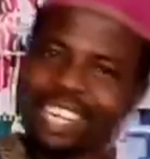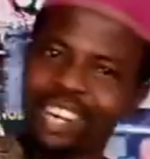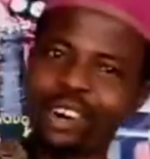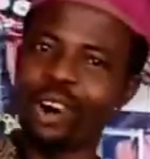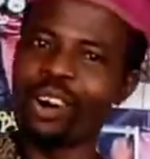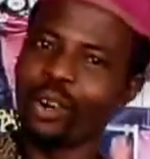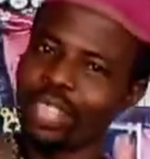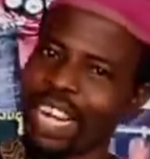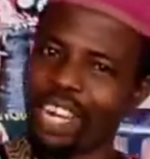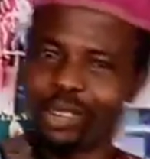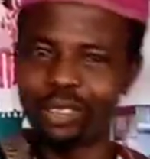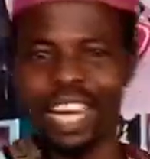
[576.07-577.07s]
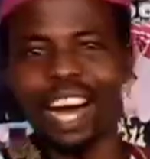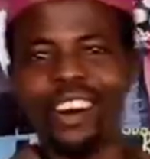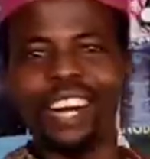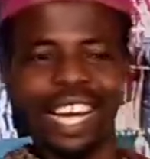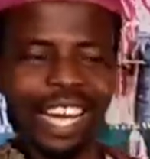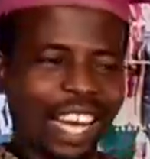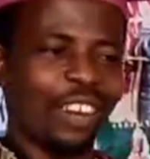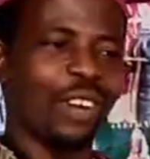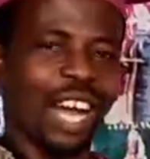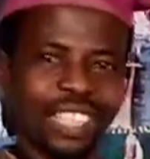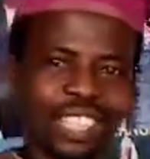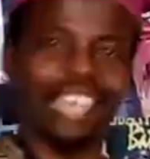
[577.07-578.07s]
or Odelu now,
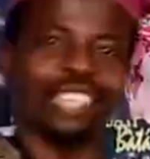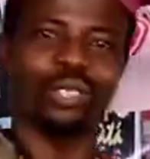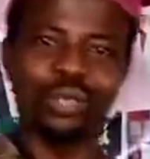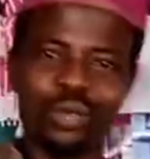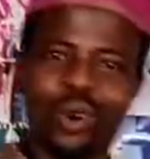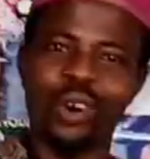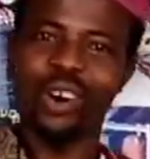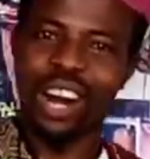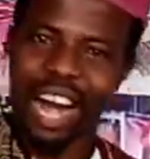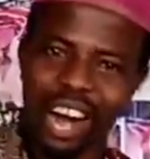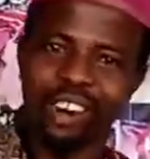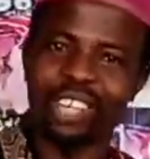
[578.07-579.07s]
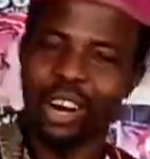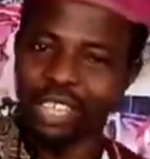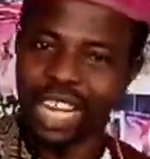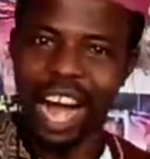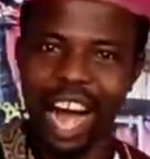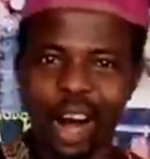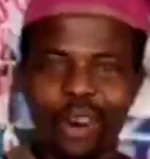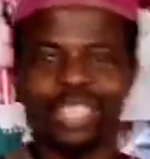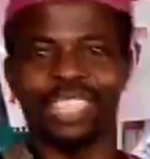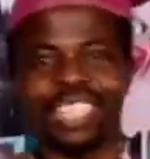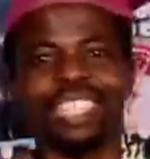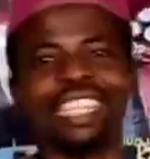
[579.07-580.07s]
we are set to go on
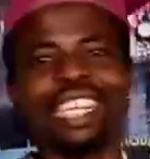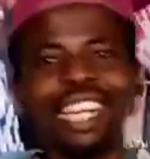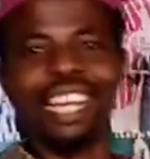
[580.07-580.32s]
outing.